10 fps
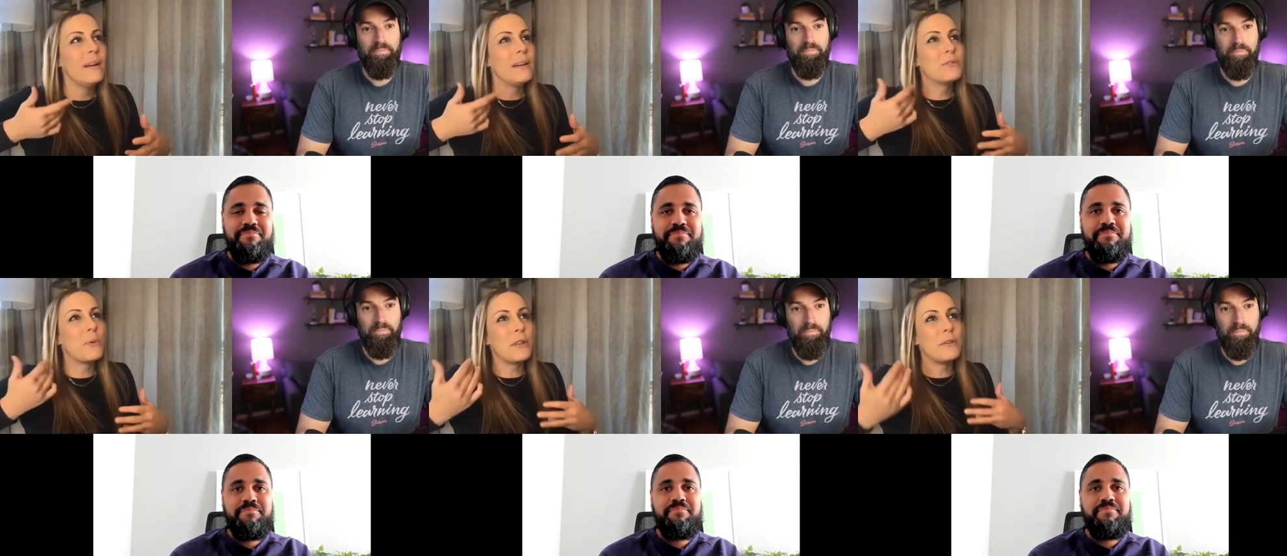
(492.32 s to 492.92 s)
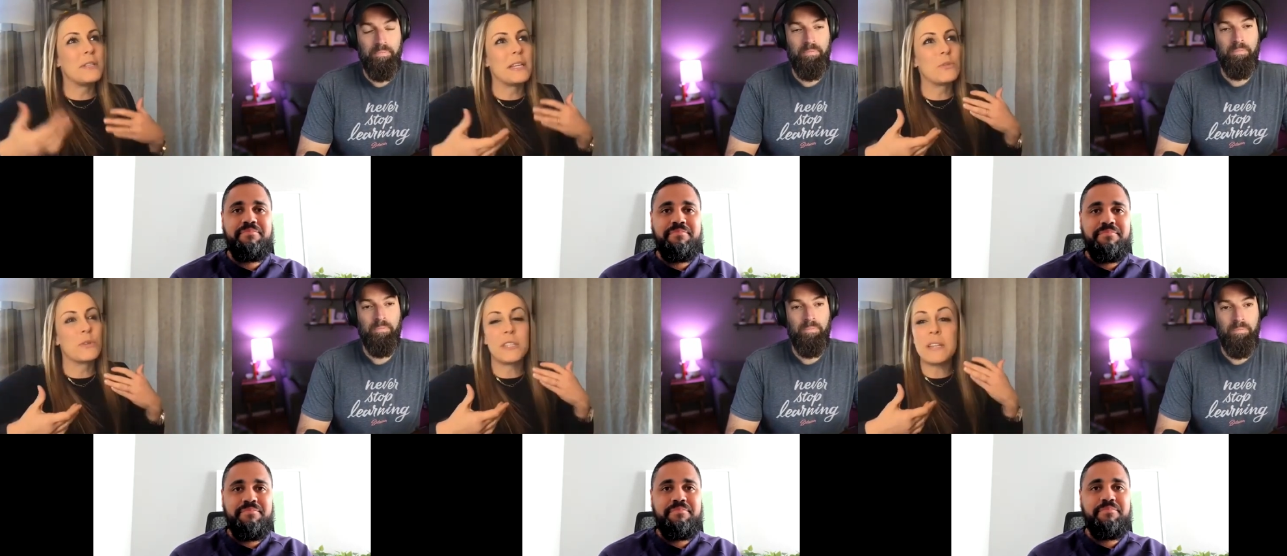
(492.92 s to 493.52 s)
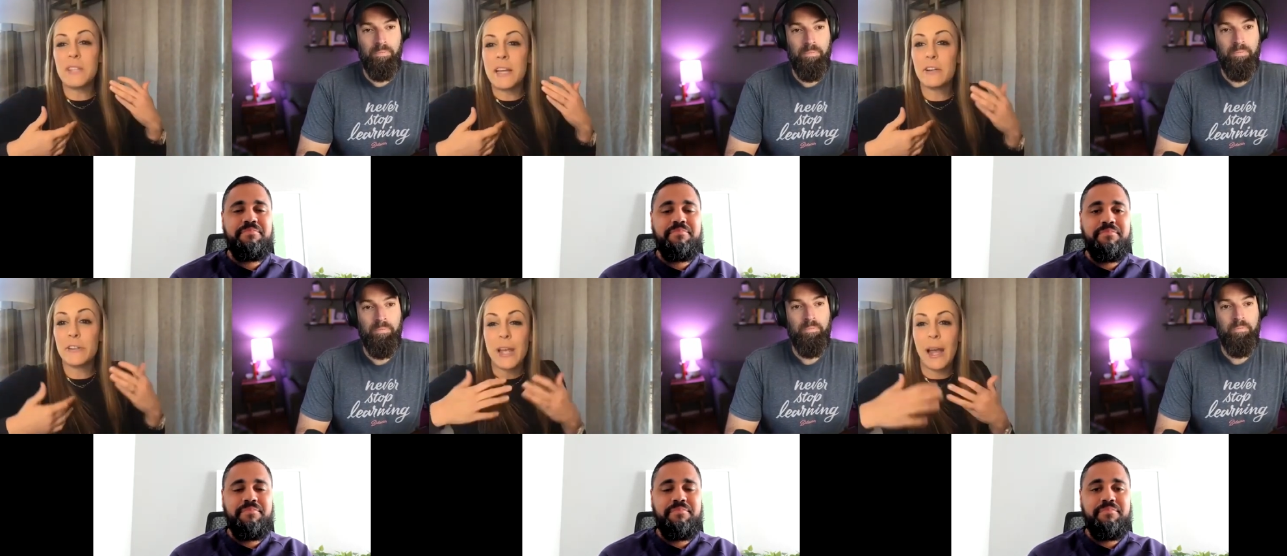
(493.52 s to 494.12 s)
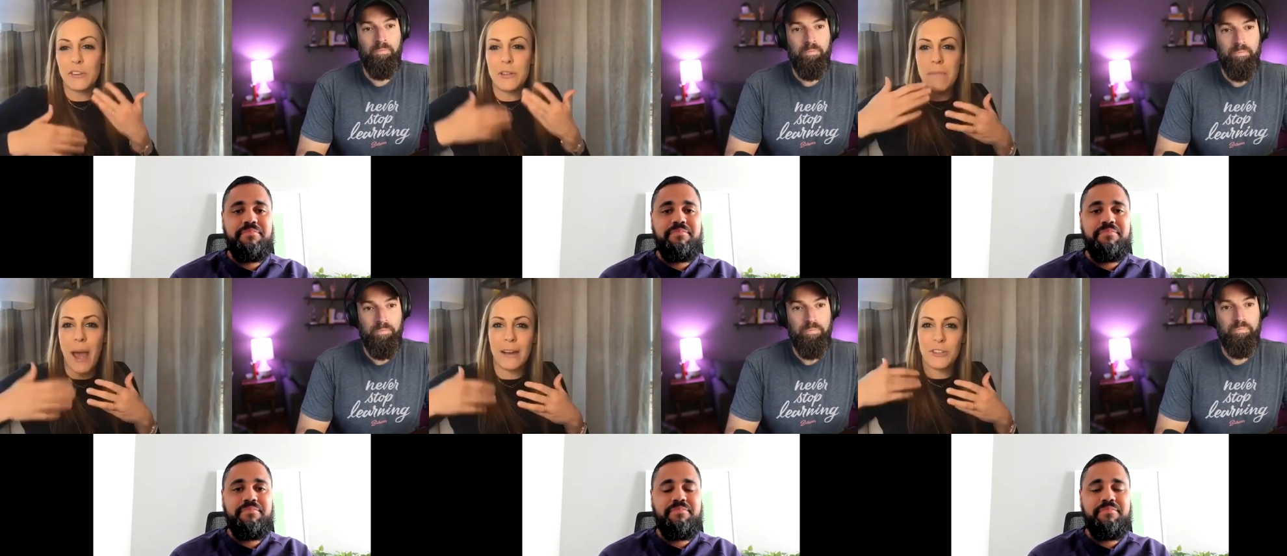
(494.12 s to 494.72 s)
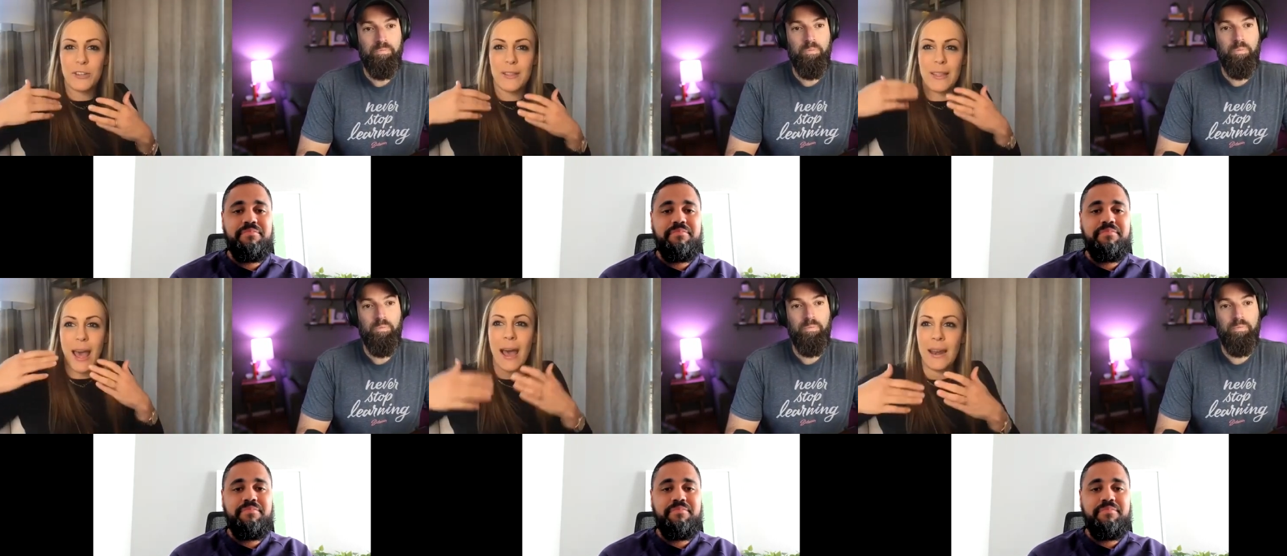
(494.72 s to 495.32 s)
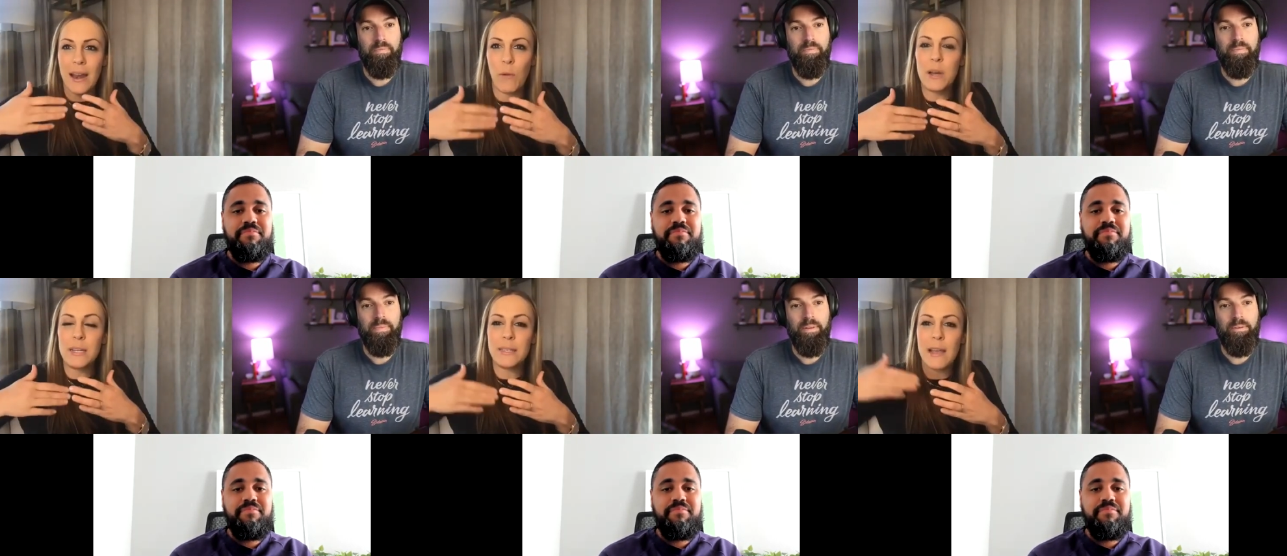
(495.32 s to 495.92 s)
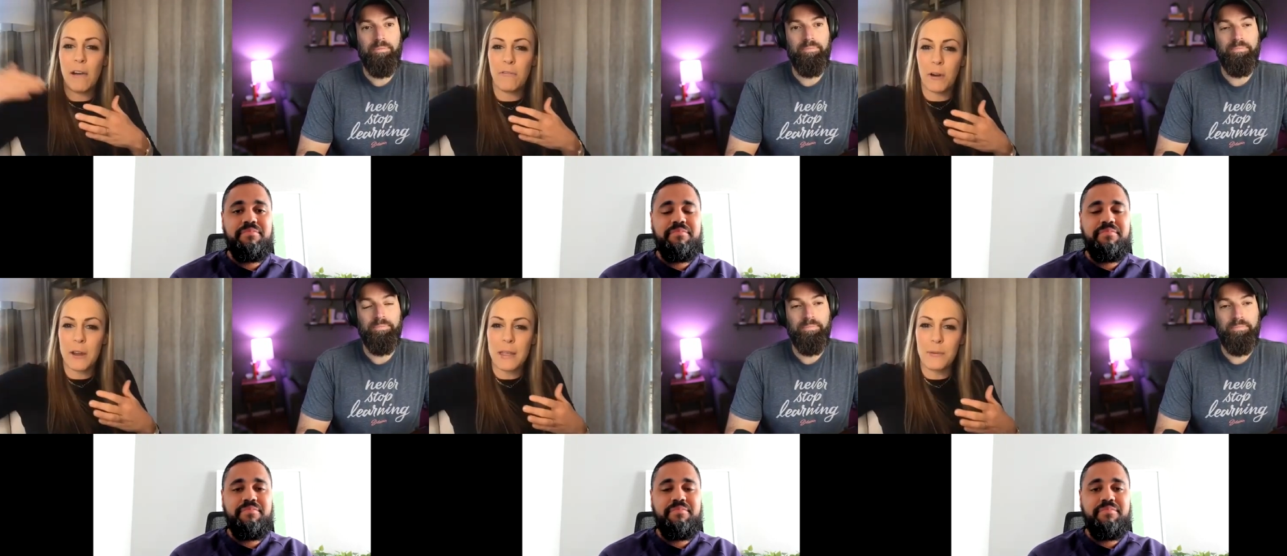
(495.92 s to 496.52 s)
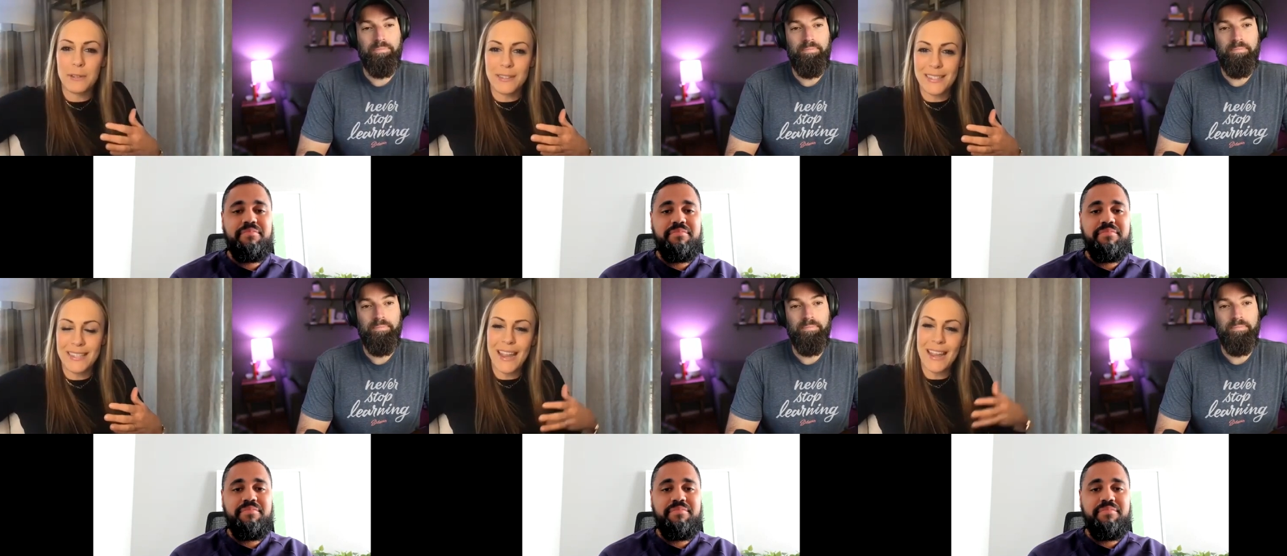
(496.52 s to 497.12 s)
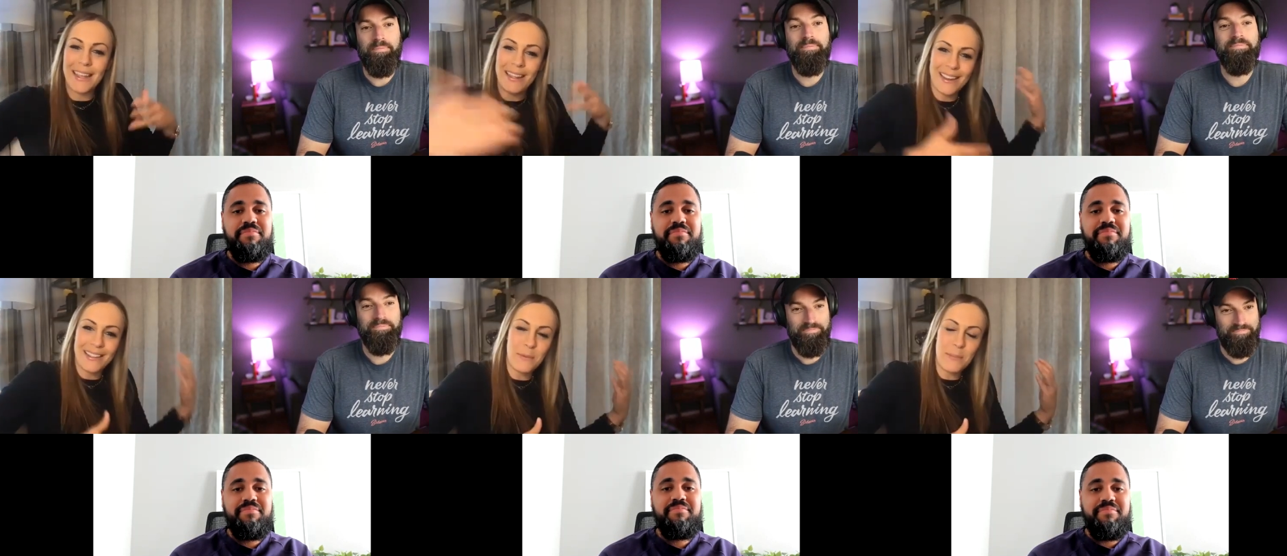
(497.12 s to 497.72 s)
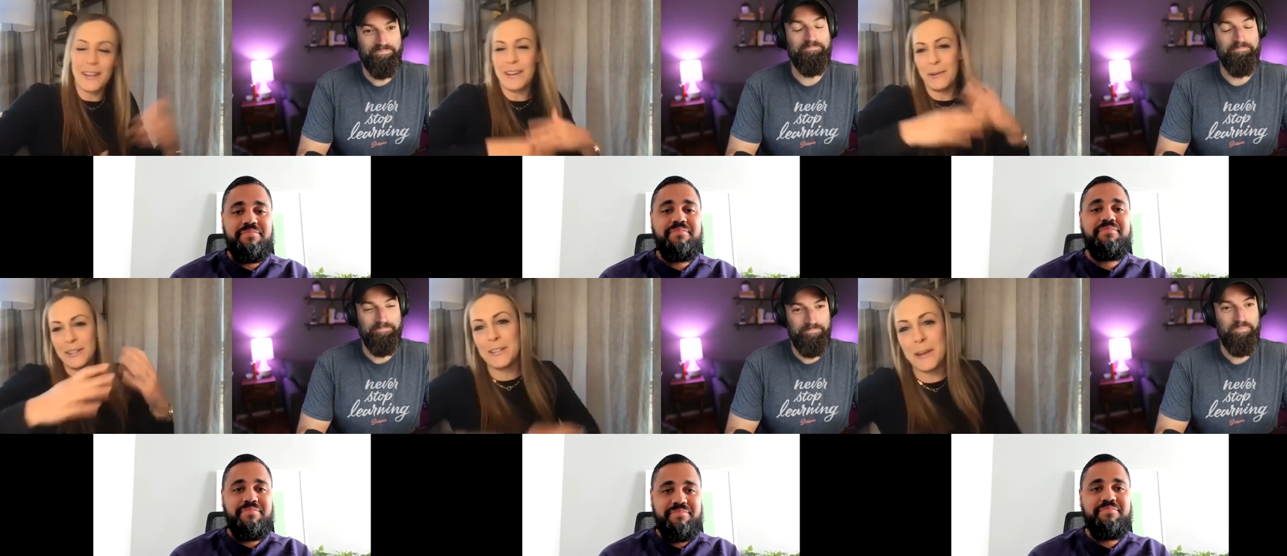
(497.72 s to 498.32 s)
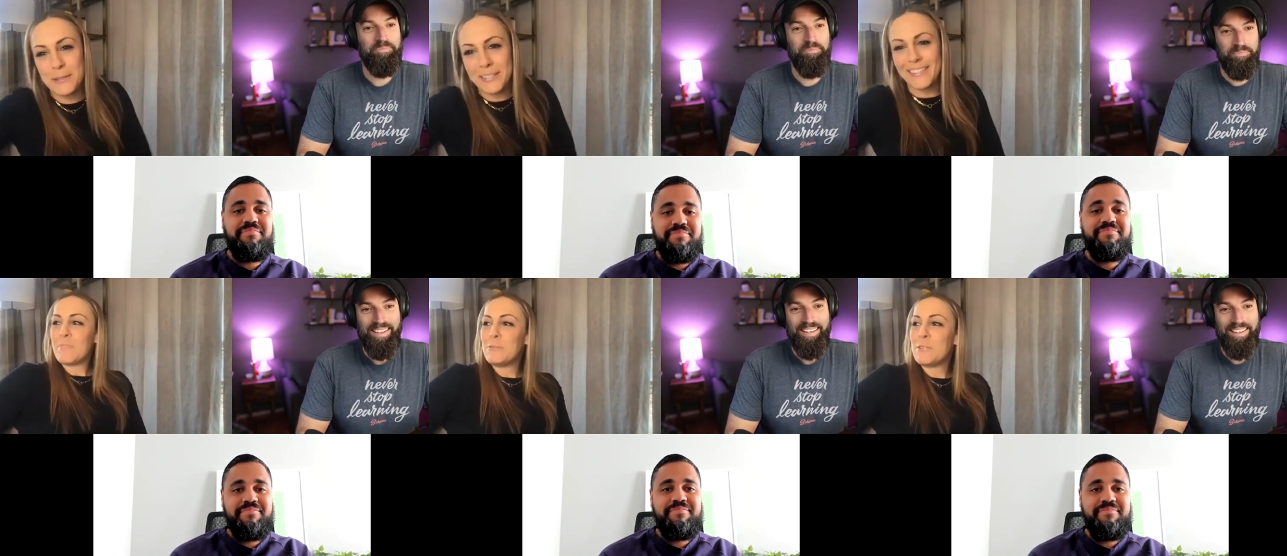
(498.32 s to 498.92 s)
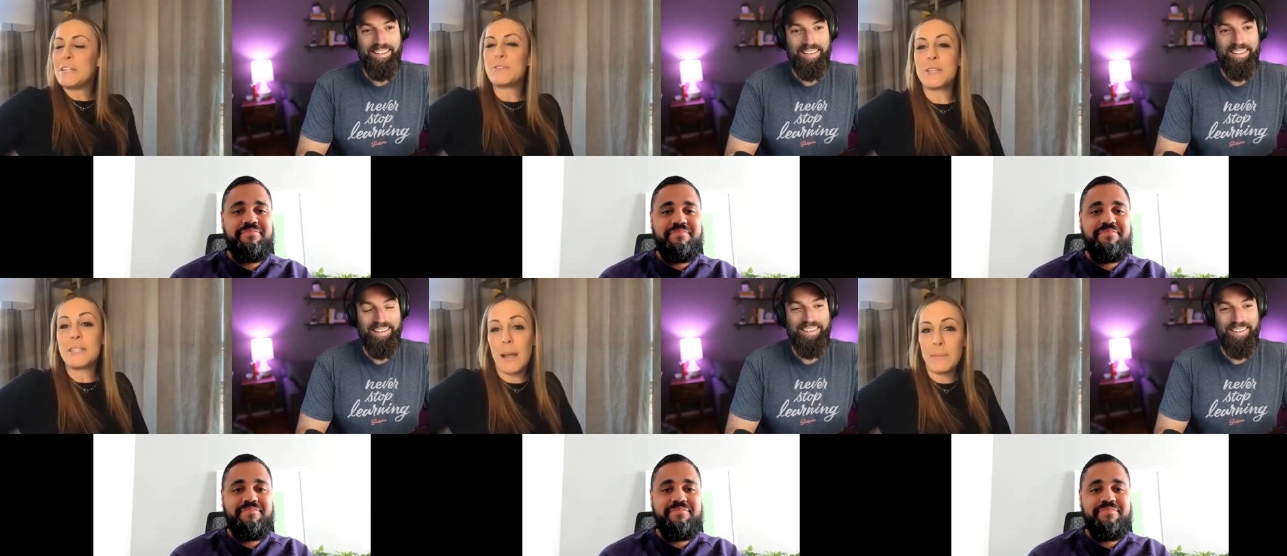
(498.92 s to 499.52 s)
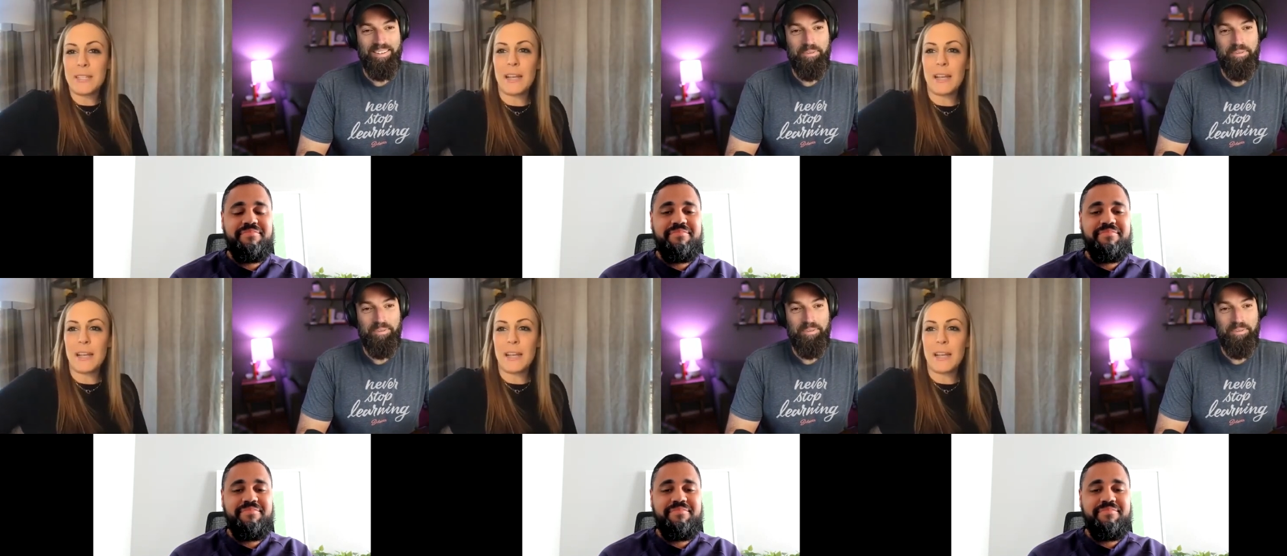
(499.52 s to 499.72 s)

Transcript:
Speaker 1: it was one of those things where Steve's energy actually matched that, and I wanted to see how far he would take it. And then we, anyway, so that was a it was an interesting time because I